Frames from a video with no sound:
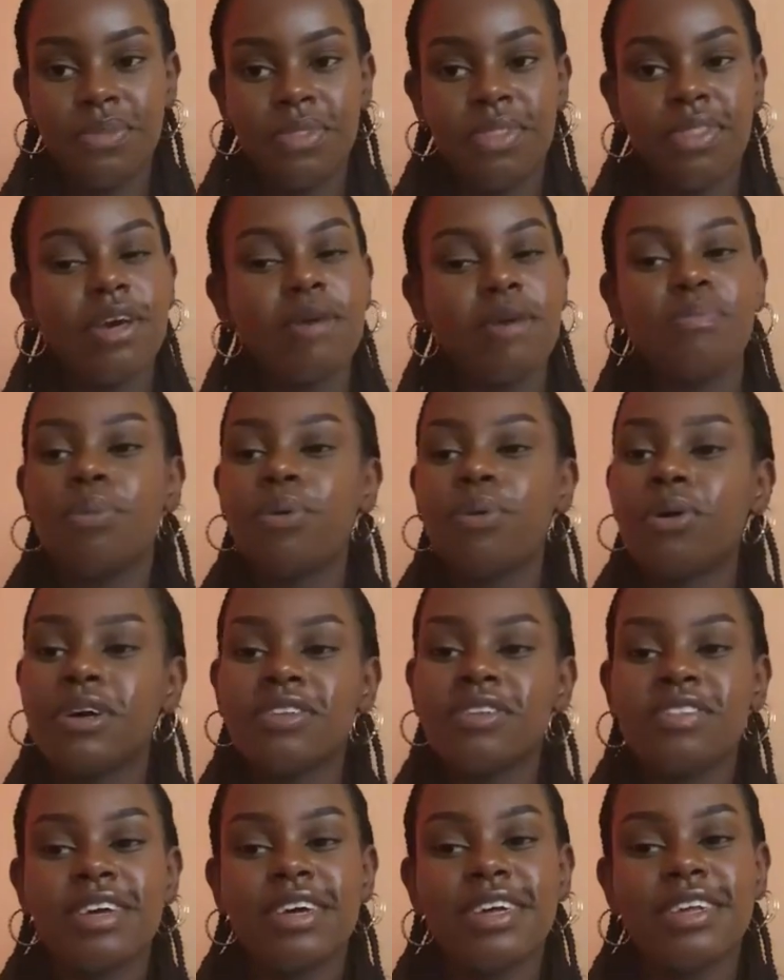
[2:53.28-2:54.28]
The
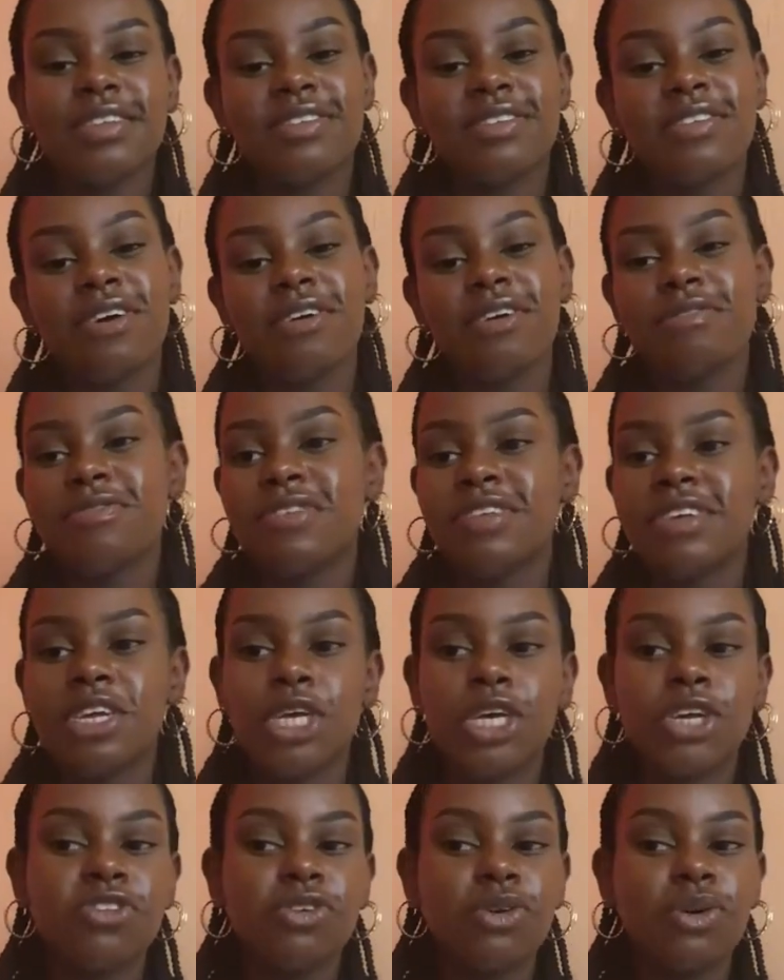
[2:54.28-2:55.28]
importance of
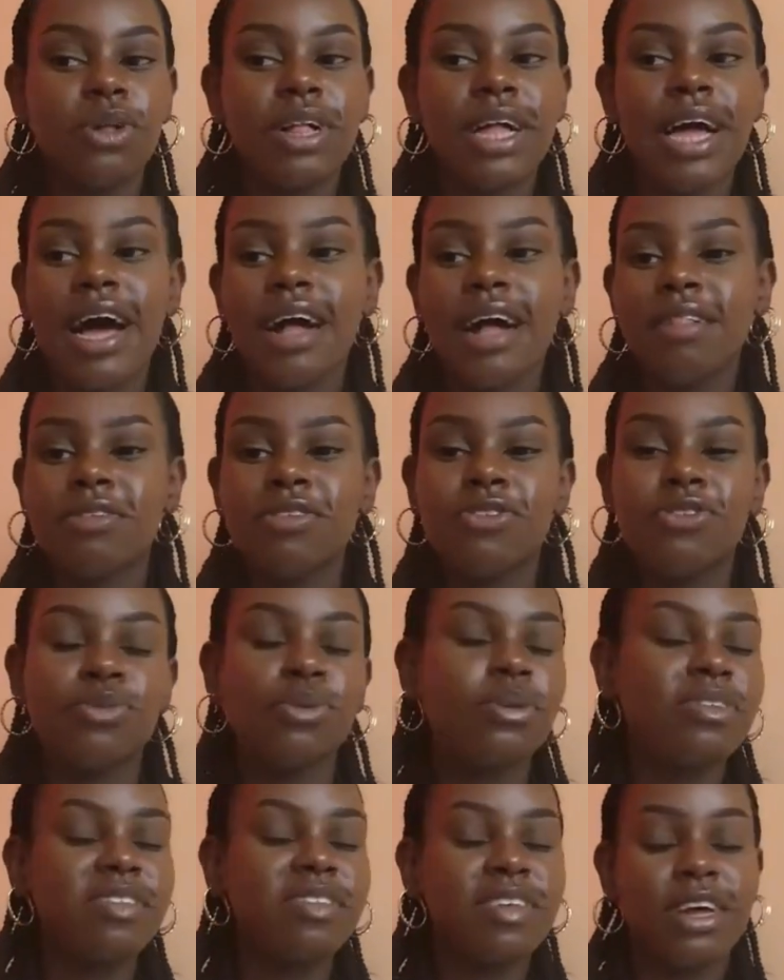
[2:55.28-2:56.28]
digital health
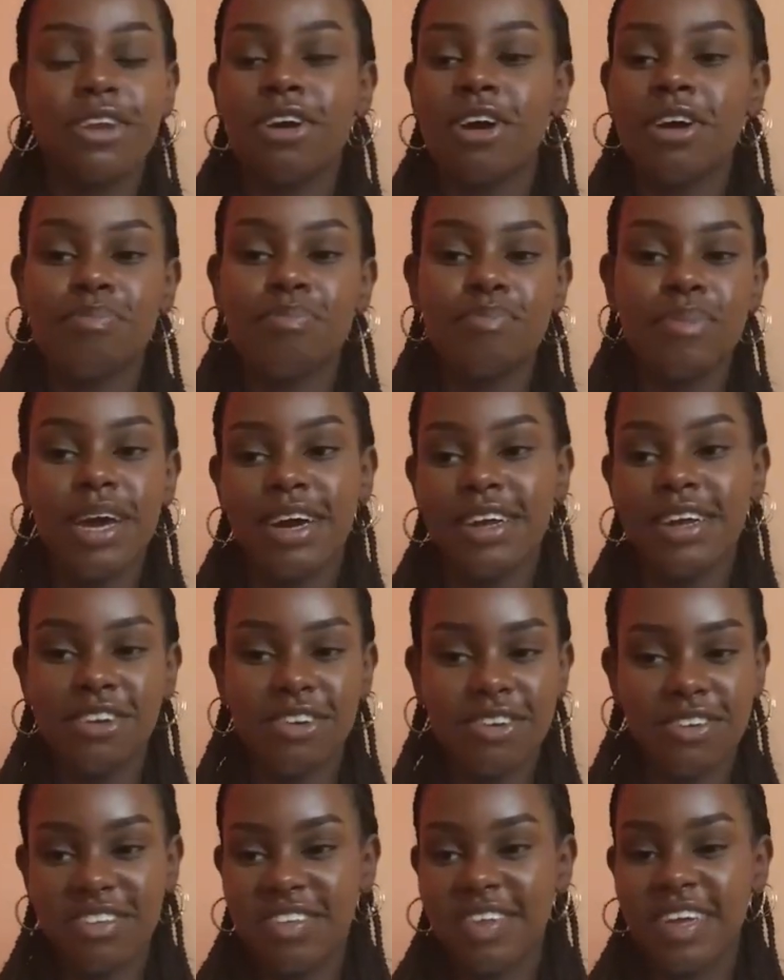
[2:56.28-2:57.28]
tools cannot be
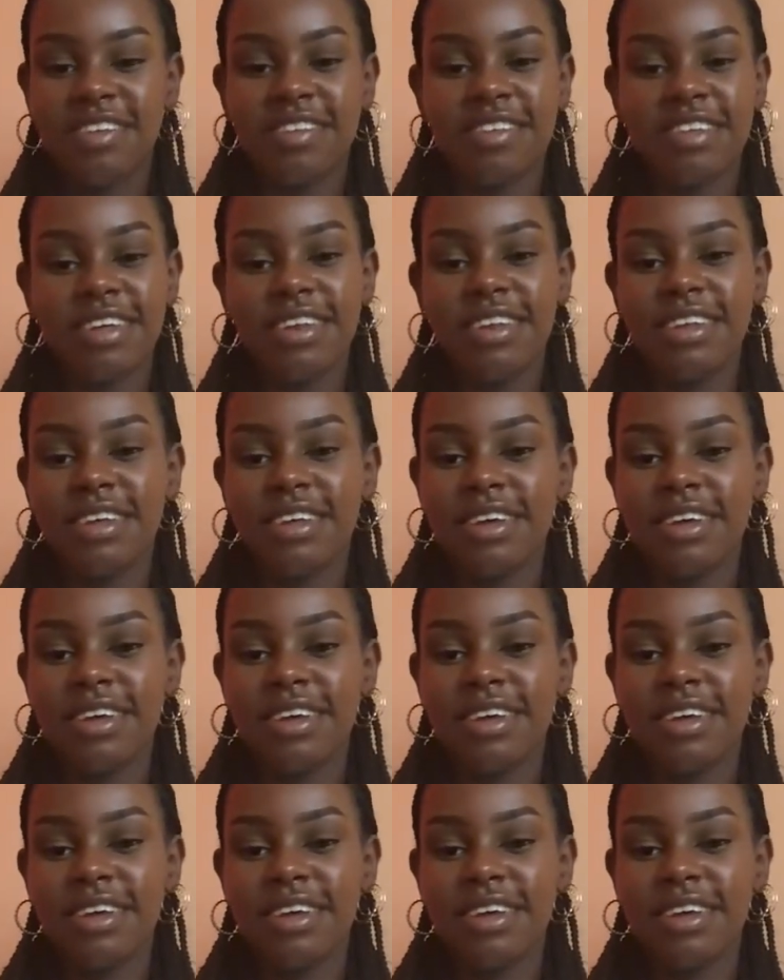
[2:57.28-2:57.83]
understated.